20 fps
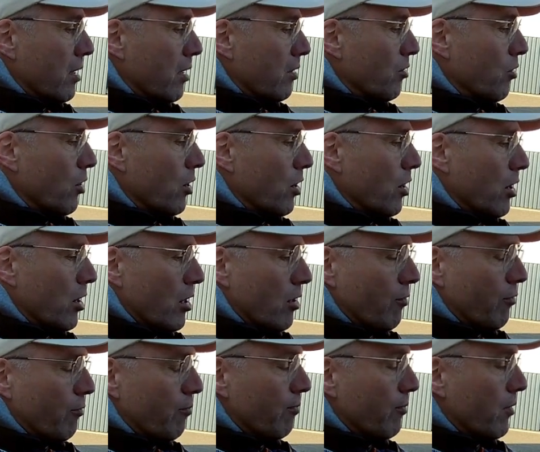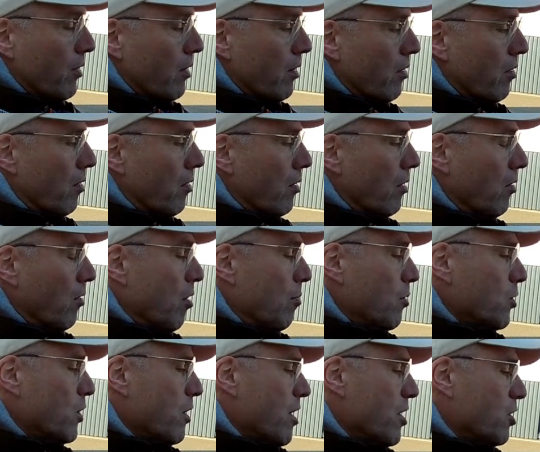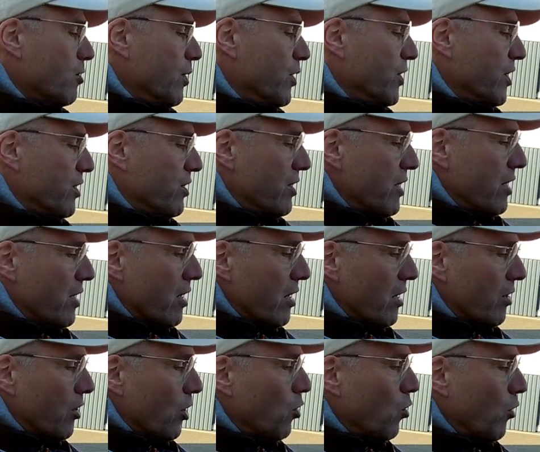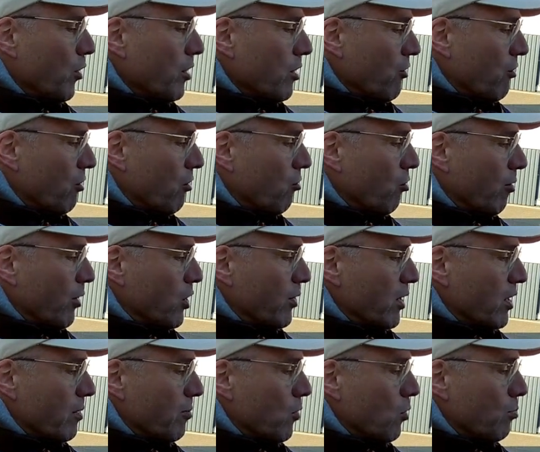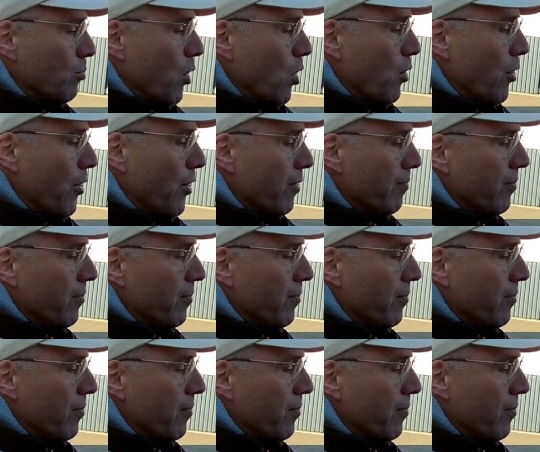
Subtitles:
The almost last switch is the coils, so I switch them to both.